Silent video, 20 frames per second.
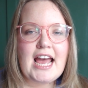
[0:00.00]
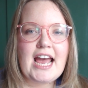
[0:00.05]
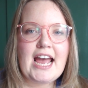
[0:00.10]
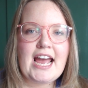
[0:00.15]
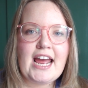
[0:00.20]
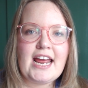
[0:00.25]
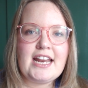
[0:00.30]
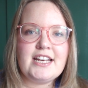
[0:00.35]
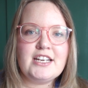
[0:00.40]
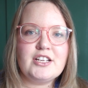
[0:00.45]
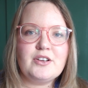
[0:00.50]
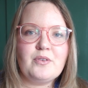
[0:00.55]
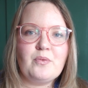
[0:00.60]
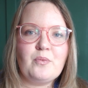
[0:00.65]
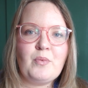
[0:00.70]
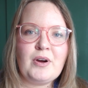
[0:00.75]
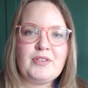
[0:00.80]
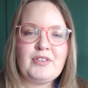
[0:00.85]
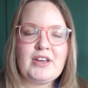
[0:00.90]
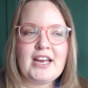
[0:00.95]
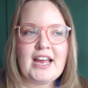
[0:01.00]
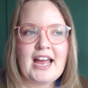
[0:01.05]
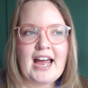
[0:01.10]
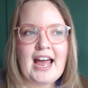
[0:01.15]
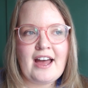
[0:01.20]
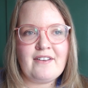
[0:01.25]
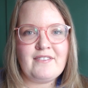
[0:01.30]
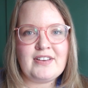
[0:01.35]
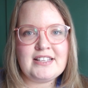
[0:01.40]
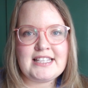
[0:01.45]
And what they
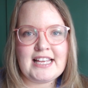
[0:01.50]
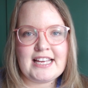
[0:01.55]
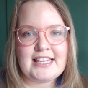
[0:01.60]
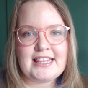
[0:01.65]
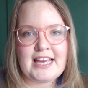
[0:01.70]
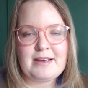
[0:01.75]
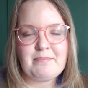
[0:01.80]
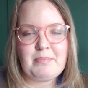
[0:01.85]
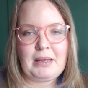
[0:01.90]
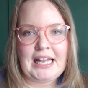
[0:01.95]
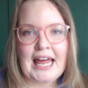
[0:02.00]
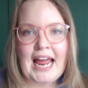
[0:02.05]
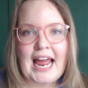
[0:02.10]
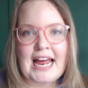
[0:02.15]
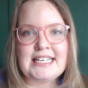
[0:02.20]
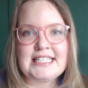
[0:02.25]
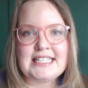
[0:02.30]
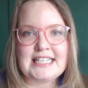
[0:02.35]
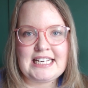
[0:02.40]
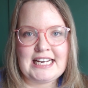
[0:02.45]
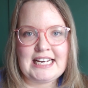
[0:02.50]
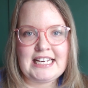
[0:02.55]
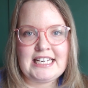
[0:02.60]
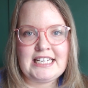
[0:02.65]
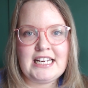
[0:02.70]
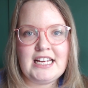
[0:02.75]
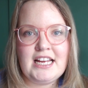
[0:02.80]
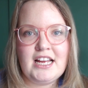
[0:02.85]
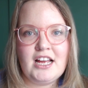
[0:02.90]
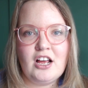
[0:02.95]
have is like they plant
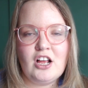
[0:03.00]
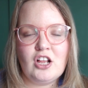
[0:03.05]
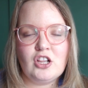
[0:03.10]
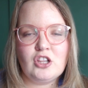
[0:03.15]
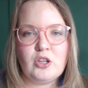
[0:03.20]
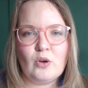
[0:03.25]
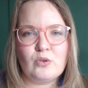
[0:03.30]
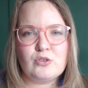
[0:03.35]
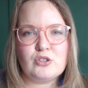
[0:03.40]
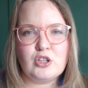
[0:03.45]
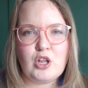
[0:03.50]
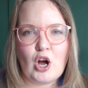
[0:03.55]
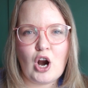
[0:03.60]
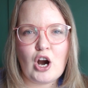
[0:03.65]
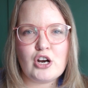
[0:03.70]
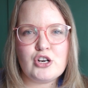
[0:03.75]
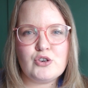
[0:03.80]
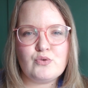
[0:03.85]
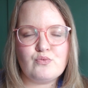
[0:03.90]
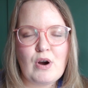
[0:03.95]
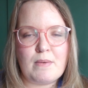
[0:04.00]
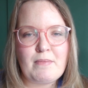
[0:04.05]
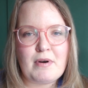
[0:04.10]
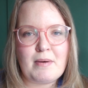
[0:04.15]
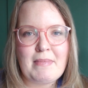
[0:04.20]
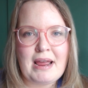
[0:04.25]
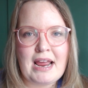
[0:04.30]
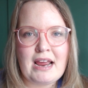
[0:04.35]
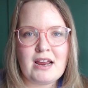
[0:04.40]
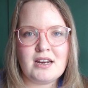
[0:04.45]
in those large
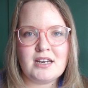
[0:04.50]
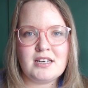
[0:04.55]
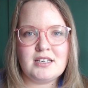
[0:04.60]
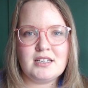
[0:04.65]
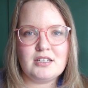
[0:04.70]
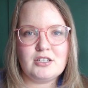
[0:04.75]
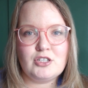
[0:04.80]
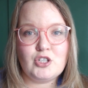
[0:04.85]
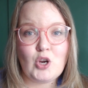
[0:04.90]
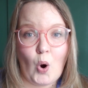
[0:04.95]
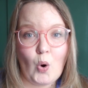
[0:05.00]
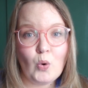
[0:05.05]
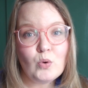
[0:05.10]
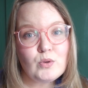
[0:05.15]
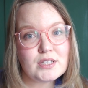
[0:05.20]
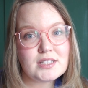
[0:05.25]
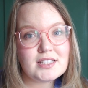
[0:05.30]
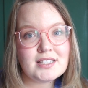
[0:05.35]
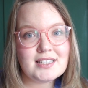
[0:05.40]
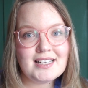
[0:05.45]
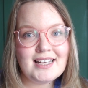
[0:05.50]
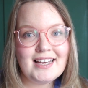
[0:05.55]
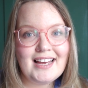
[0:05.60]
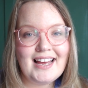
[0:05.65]
Rubbermaid totes.